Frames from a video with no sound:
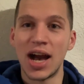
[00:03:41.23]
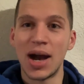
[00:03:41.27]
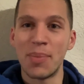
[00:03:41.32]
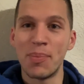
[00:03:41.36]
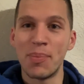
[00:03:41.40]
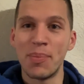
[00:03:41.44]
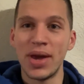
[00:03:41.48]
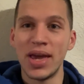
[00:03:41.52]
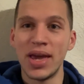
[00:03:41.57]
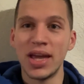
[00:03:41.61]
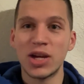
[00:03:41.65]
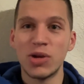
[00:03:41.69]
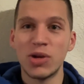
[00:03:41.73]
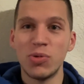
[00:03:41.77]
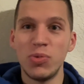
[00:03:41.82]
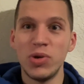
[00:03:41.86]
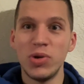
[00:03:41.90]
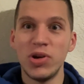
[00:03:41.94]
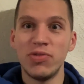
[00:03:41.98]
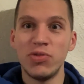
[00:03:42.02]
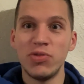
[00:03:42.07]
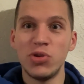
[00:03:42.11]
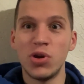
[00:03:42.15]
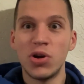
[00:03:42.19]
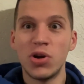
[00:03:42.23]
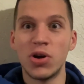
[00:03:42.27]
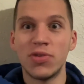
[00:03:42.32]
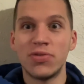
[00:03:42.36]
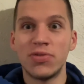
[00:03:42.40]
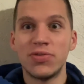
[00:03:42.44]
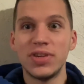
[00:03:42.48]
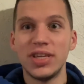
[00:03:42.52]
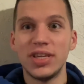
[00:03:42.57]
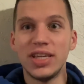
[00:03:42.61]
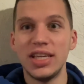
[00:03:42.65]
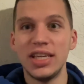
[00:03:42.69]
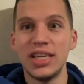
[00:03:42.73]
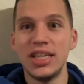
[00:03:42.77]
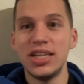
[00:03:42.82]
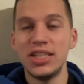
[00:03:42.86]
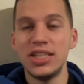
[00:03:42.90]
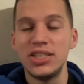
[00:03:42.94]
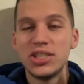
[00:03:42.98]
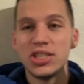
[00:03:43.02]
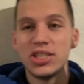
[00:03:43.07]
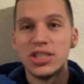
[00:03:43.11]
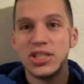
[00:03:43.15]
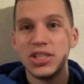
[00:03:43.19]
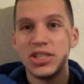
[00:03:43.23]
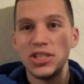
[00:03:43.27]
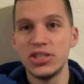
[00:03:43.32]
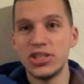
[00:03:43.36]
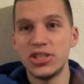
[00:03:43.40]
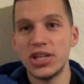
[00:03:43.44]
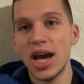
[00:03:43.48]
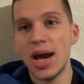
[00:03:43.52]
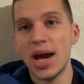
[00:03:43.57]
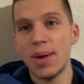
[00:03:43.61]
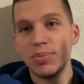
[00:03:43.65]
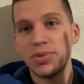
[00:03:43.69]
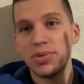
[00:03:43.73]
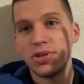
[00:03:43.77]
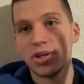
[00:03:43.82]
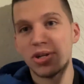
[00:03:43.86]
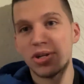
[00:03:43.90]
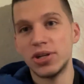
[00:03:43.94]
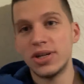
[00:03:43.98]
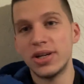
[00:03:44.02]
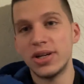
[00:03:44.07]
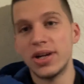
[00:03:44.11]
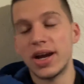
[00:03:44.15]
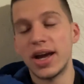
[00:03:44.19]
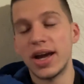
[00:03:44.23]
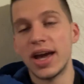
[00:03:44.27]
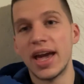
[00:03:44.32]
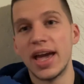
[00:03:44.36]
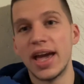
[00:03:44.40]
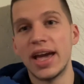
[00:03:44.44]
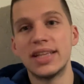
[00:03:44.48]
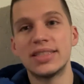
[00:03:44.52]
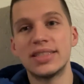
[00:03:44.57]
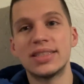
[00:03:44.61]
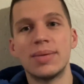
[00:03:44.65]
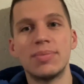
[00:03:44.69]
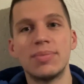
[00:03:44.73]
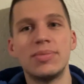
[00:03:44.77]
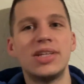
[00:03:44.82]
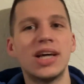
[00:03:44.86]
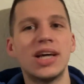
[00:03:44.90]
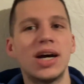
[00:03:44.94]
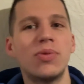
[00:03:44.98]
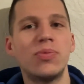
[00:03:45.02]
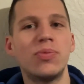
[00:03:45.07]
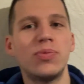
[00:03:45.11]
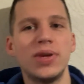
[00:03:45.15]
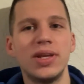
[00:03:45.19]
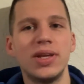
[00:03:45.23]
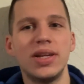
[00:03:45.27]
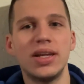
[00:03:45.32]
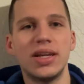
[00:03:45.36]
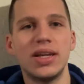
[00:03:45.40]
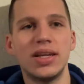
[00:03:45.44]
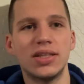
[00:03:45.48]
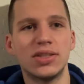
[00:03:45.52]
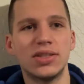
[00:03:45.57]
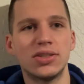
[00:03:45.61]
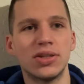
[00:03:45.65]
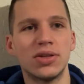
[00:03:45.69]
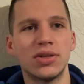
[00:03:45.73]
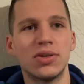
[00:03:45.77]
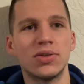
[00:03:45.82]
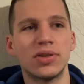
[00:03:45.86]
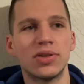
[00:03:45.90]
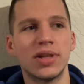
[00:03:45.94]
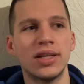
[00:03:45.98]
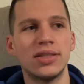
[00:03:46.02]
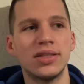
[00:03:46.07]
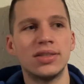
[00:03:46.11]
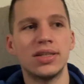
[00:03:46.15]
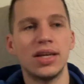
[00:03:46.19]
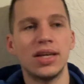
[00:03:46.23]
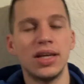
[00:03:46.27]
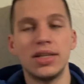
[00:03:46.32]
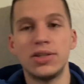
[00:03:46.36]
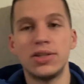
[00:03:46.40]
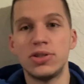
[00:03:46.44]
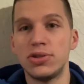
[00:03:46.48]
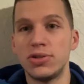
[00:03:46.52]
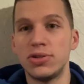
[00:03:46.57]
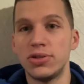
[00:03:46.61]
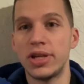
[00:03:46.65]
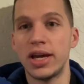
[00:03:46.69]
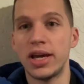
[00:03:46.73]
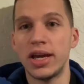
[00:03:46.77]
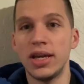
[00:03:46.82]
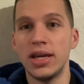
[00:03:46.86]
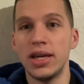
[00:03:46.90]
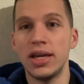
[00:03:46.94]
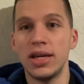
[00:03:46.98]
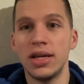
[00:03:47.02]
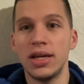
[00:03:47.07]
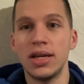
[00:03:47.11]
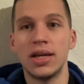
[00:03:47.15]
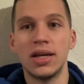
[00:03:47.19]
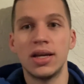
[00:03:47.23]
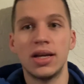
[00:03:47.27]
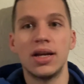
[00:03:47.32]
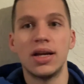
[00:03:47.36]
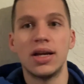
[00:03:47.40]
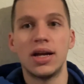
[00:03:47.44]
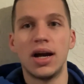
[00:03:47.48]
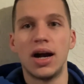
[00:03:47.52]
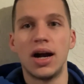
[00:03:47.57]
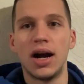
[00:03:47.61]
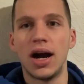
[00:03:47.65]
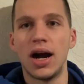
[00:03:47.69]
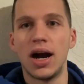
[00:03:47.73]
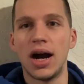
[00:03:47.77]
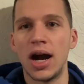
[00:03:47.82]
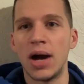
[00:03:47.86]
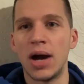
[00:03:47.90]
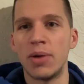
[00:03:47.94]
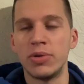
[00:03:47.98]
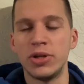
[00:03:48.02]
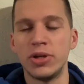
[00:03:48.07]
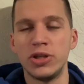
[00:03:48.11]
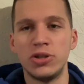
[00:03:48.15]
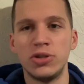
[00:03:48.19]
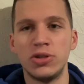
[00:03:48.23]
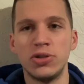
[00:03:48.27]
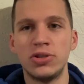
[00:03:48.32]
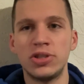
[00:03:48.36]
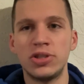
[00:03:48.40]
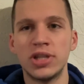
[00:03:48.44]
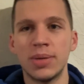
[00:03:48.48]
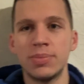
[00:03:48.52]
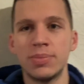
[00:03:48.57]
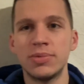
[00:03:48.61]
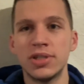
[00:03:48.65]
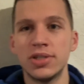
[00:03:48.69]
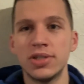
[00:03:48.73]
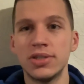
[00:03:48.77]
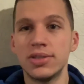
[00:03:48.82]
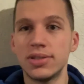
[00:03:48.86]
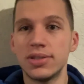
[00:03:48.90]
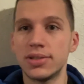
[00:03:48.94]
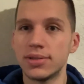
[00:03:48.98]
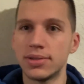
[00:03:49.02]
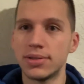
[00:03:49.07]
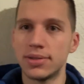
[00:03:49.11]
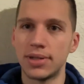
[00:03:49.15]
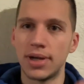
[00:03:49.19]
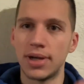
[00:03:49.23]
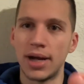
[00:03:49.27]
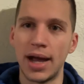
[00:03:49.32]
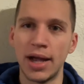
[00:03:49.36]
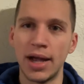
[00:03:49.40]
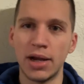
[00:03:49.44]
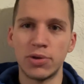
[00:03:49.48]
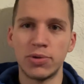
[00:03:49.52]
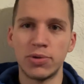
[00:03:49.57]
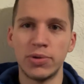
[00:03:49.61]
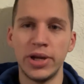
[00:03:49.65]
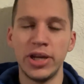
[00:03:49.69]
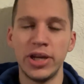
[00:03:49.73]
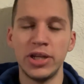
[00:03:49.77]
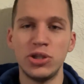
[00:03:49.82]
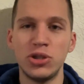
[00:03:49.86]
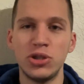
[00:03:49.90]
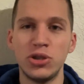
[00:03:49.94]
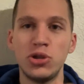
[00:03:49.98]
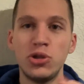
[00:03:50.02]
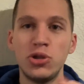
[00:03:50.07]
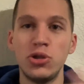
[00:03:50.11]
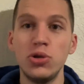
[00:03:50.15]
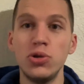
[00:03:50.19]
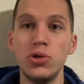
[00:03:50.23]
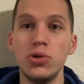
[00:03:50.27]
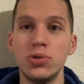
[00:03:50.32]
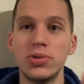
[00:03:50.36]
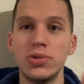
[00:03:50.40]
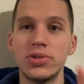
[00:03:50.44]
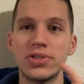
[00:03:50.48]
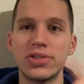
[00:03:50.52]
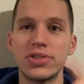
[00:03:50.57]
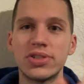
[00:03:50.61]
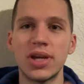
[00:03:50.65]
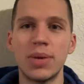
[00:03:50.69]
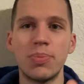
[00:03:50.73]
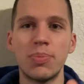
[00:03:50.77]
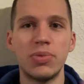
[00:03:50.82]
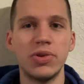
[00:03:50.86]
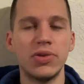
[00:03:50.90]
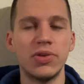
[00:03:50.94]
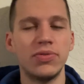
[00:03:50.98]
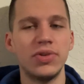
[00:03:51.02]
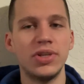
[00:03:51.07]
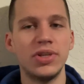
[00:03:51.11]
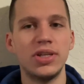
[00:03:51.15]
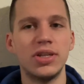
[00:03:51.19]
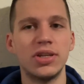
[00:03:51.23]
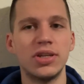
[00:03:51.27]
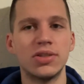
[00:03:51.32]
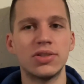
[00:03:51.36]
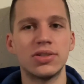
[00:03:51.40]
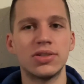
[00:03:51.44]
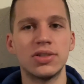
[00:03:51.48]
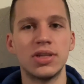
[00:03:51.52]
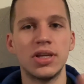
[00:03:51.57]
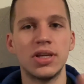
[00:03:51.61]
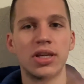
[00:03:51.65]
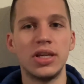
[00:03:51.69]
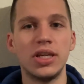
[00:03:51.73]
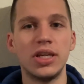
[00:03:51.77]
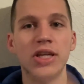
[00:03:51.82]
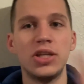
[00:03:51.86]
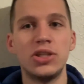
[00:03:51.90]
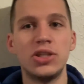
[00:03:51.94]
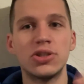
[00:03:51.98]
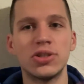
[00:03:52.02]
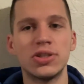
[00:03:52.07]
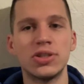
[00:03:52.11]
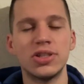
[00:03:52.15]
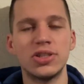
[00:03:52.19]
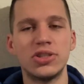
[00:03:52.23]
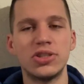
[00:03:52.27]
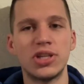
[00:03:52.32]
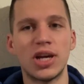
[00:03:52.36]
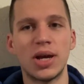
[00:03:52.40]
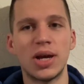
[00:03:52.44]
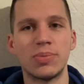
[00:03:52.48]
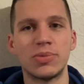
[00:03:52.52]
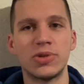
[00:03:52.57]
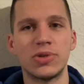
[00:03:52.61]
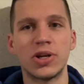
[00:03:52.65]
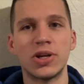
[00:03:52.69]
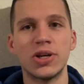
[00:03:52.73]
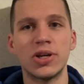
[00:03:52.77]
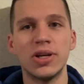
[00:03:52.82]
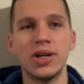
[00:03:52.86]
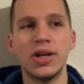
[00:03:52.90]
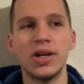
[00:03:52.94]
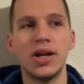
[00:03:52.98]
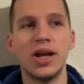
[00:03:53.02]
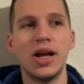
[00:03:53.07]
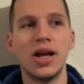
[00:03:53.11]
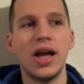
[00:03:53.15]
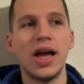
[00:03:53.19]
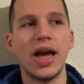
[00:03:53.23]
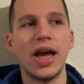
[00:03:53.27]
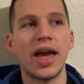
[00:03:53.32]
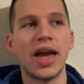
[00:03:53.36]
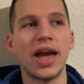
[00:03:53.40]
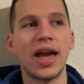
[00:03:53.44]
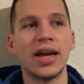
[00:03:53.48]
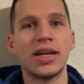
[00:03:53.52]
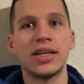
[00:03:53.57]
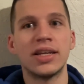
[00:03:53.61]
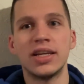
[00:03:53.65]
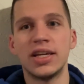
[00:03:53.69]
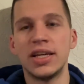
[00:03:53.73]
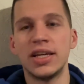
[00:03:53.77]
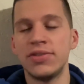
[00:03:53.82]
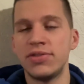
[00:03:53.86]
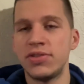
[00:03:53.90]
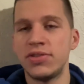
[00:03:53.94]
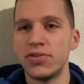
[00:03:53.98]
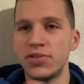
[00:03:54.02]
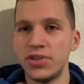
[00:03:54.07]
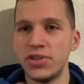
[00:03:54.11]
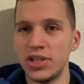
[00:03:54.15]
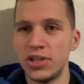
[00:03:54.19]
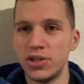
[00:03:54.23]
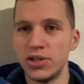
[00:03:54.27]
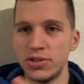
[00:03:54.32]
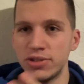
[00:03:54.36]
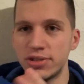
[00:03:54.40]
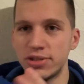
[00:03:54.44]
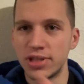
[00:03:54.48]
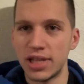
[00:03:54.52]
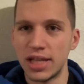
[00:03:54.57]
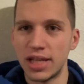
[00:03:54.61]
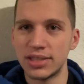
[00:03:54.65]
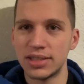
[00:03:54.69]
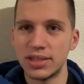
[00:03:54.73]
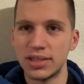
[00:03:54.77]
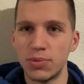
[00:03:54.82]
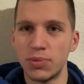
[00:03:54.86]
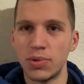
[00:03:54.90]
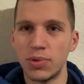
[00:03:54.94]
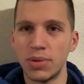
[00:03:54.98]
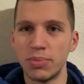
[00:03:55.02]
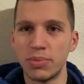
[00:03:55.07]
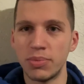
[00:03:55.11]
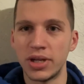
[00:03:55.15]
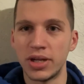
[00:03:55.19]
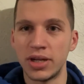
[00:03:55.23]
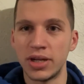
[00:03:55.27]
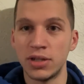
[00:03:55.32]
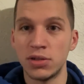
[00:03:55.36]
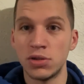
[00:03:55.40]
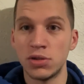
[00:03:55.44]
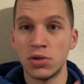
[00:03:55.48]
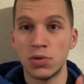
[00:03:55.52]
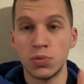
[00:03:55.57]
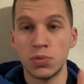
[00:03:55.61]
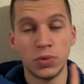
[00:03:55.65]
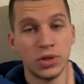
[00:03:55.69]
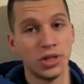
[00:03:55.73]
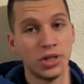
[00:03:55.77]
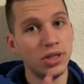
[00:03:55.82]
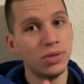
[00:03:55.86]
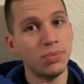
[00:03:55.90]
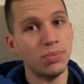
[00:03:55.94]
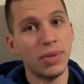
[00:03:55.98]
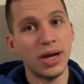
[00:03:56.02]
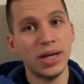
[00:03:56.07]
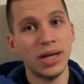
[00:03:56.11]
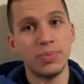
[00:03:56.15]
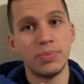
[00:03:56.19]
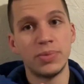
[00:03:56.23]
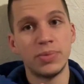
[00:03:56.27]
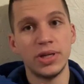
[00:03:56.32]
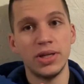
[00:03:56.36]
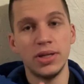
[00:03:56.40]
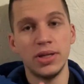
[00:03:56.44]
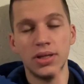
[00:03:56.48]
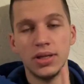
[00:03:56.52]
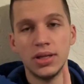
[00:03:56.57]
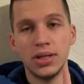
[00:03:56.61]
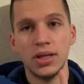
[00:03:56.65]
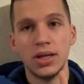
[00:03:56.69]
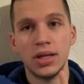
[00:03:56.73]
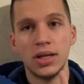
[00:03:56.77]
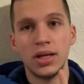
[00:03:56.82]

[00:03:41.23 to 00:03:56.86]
make a review of each chapter as I'm done reading it? So let's say today I read two chapters, I create two separate videos each on the chapter, and if the video is less than 1 minute, which it might be,